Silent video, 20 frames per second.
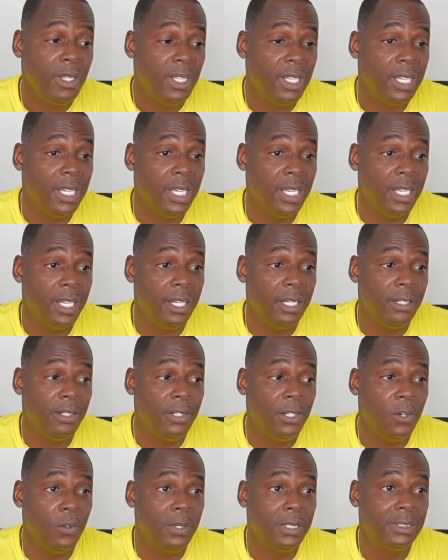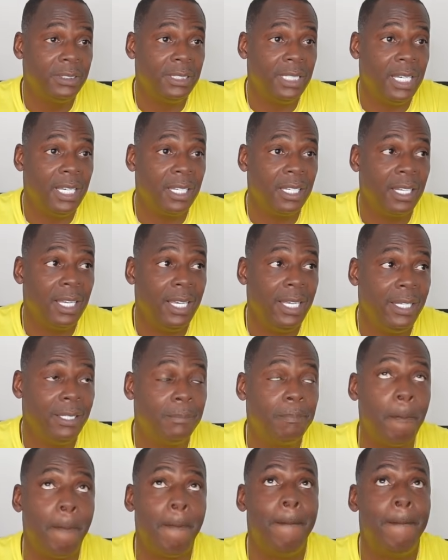and you know, it's not like
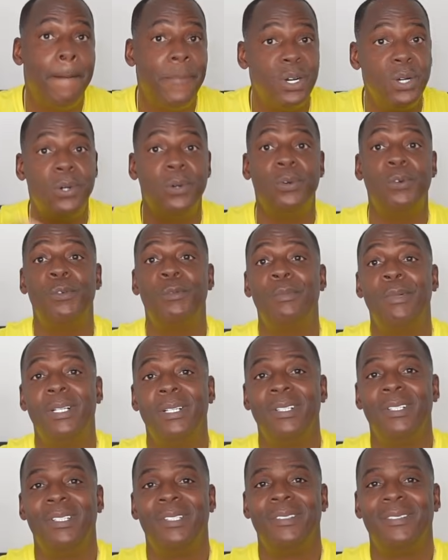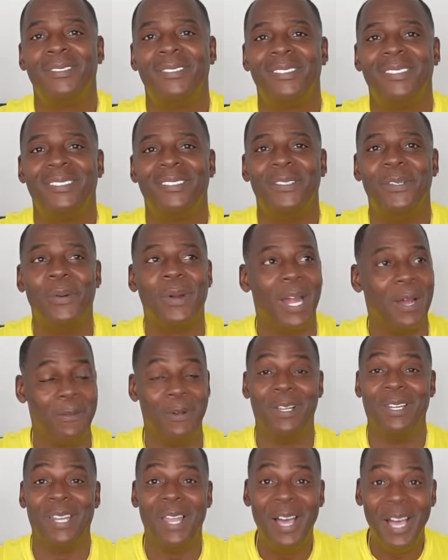boom where I
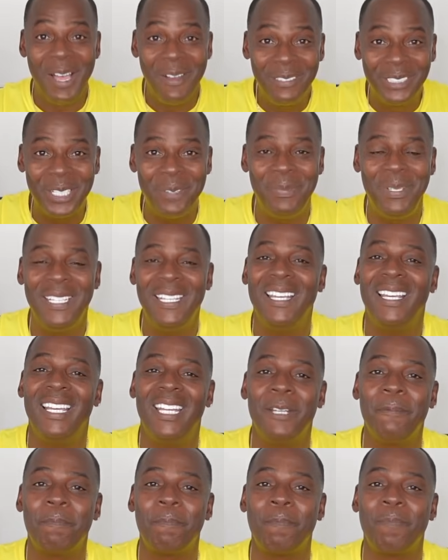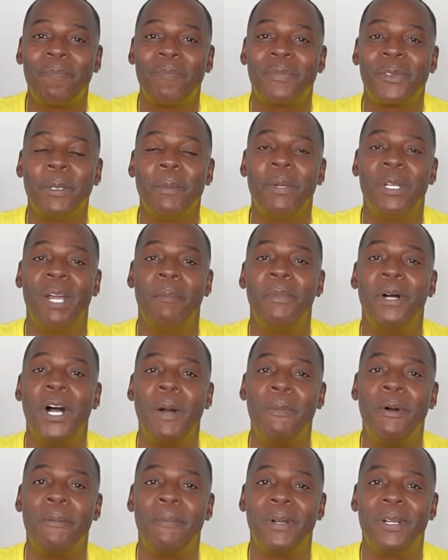would love to be at, but I'm a
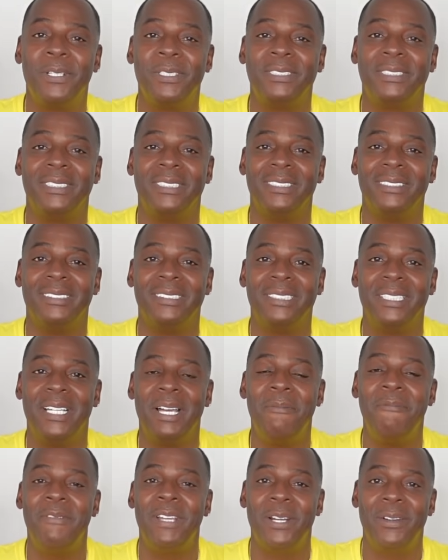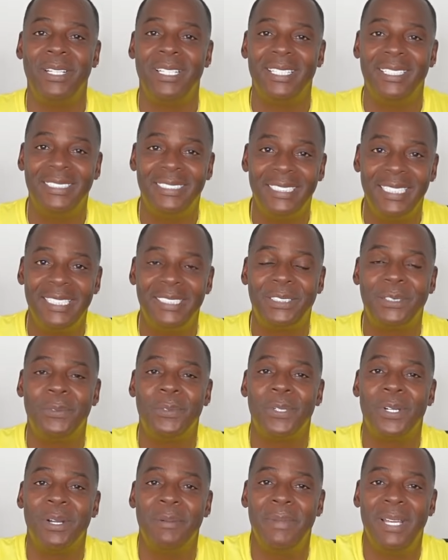humble person. I'm very content to
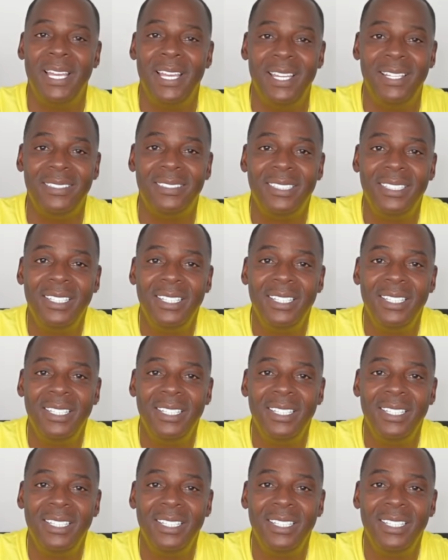where I'm at.